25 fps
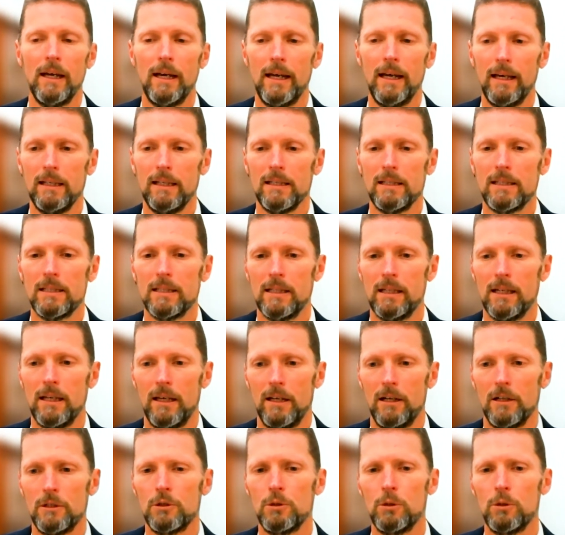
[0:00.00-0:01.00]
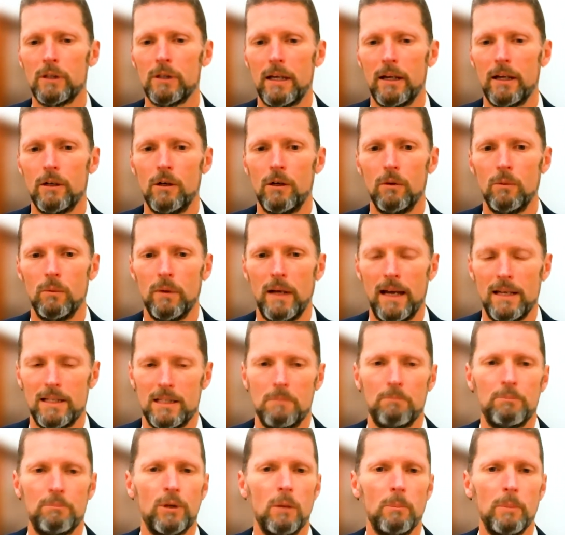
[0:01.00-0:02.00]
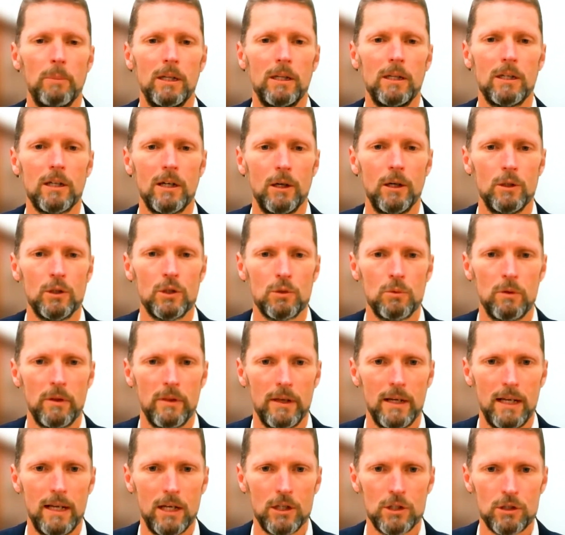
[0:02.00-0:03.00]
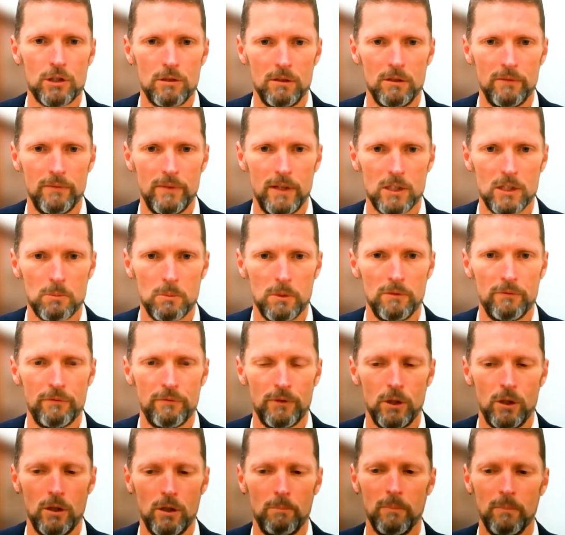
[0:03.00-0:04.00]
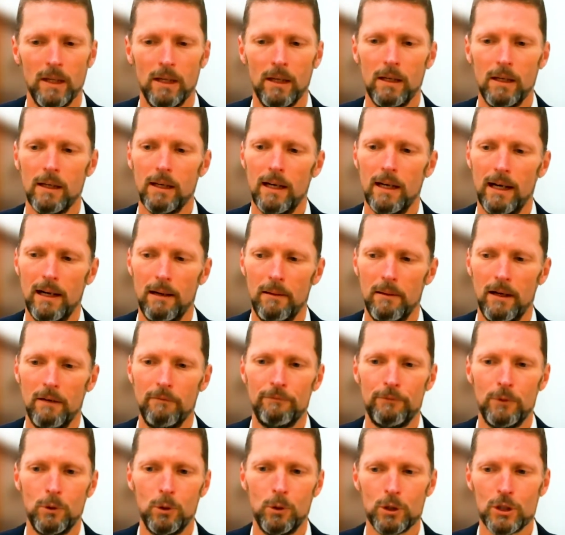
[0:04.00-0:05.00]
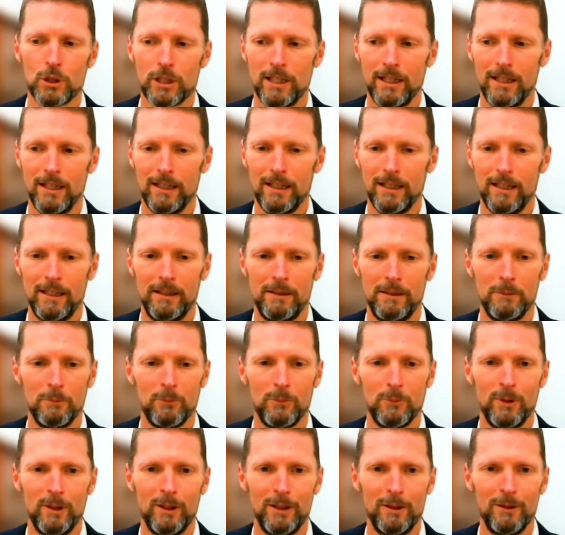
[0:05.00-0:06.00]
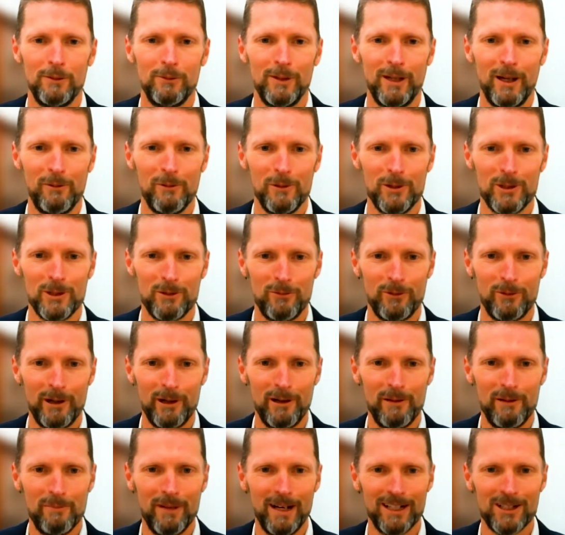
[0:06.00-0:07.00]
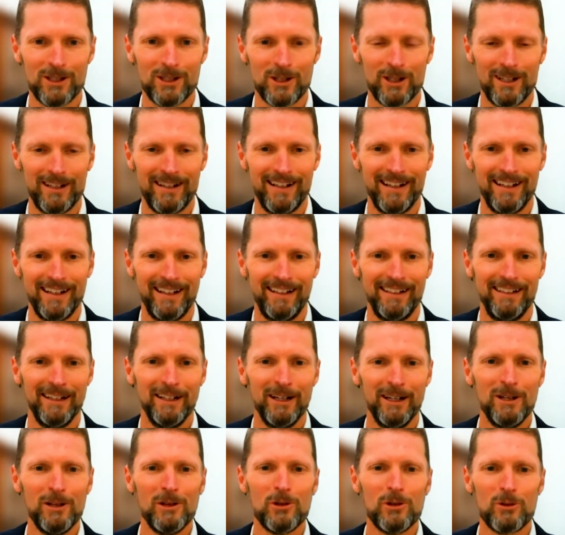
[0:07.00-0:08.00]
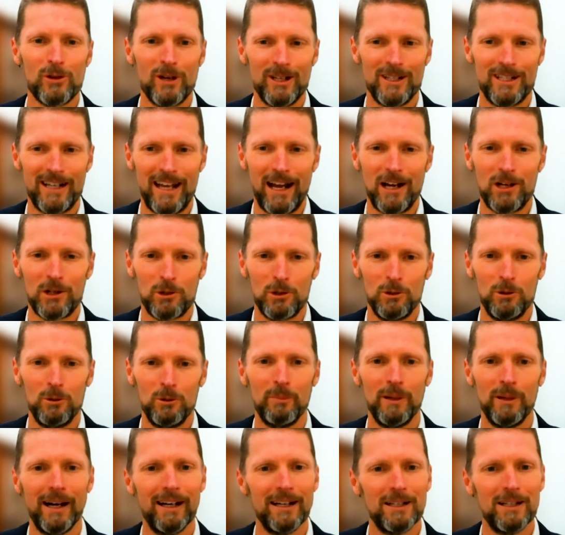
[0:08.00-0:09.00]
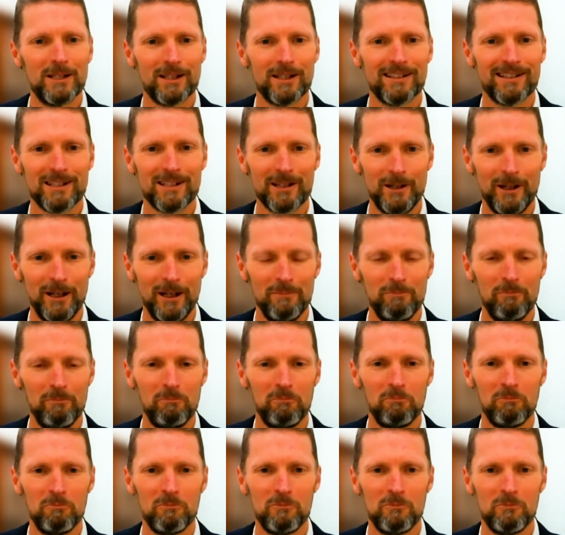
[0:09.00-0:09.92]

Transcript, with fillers: And, uh, and I took that on as a property coach with a national investment firm. Uh, unfortunately, uh, that was very much a transactional based type